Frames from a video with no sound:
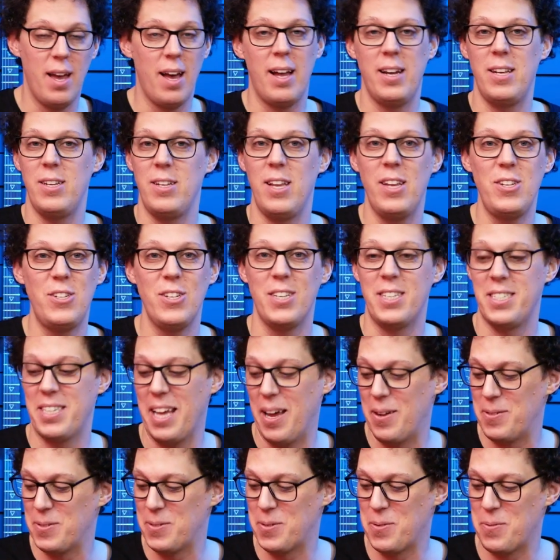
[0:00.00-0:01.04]
and it just
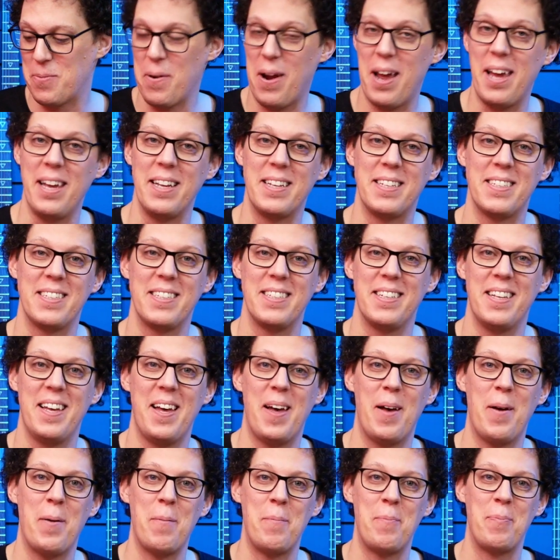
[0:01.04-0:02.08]
sounds great.
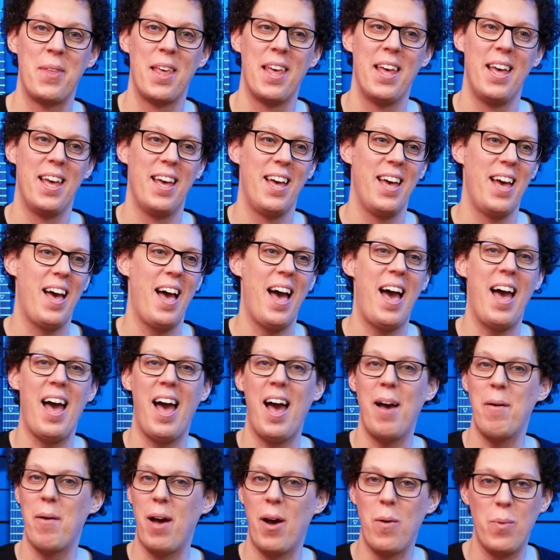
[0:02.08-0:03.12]

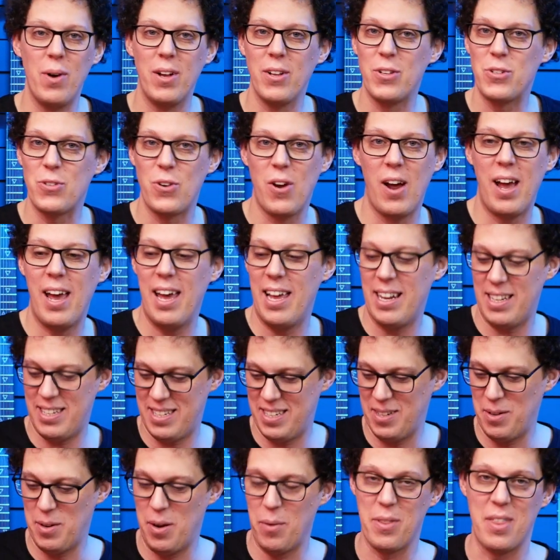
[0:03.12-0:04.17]
I will try it,
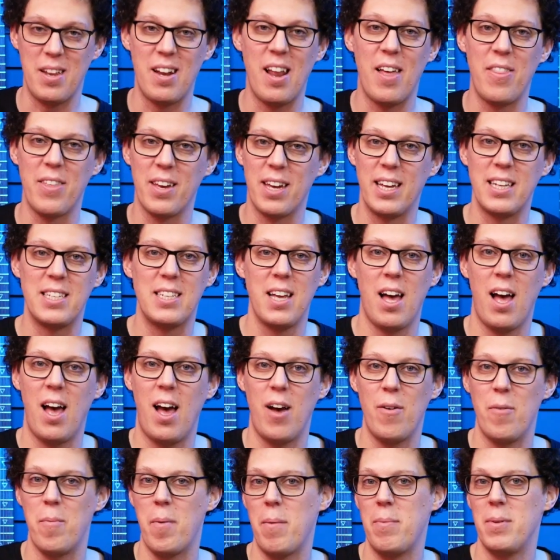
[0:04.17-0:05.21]
with another
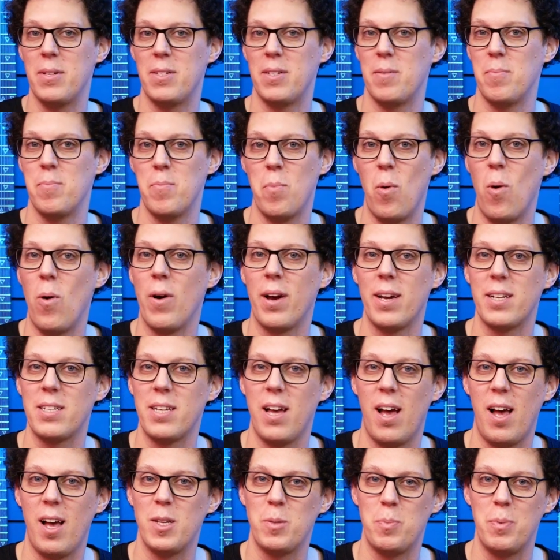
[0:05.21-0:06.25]
guitar and maybe some more
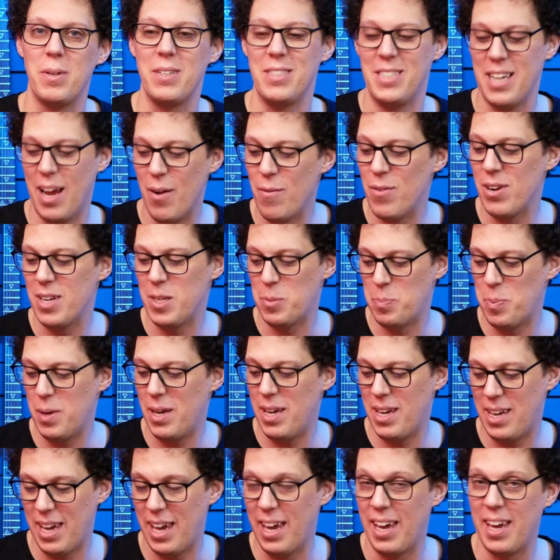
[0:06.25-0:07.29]
guitars, but generally
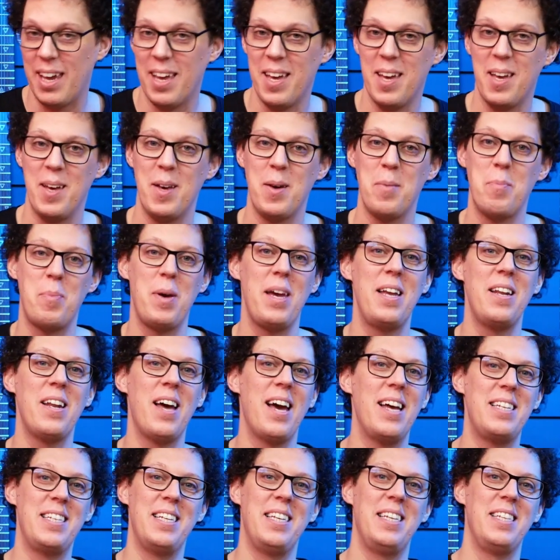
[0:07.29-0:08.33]
speaking,
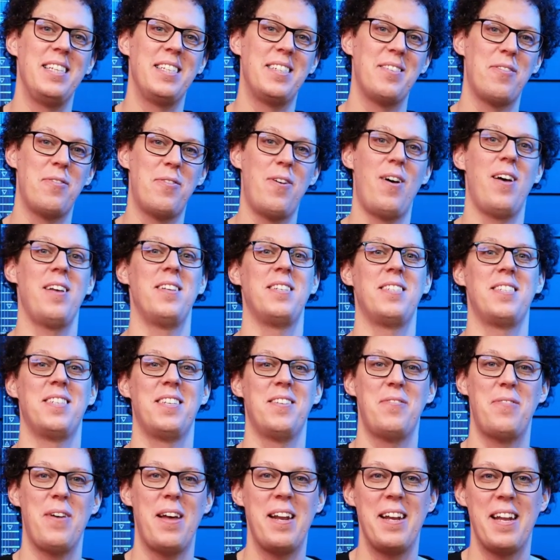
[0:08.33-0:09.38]
P90s fuzz
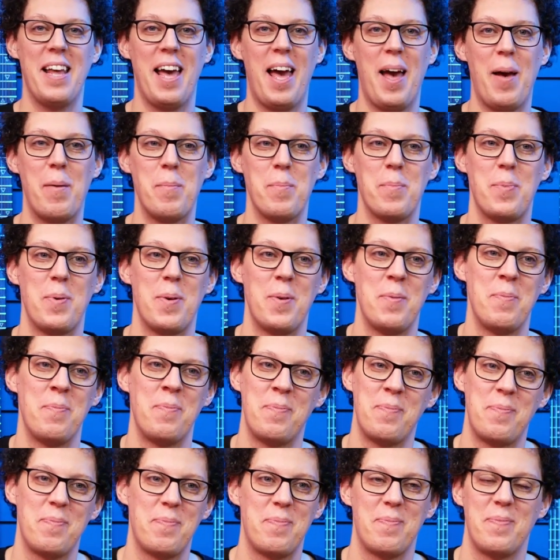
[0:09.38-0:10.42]
Fender amp,
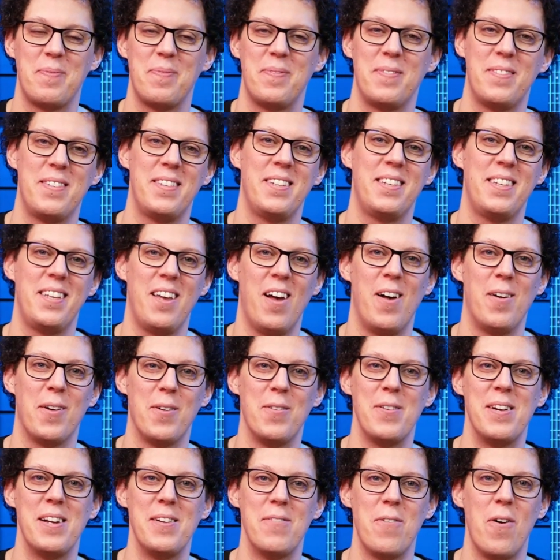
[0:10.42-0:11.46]
can't go
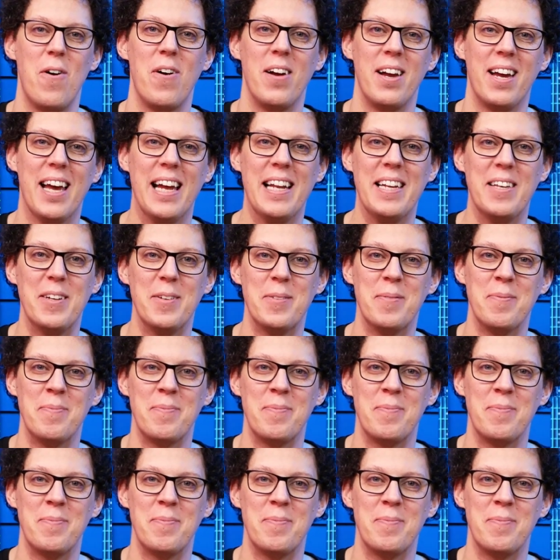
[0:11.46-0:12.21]
really wrong, can you?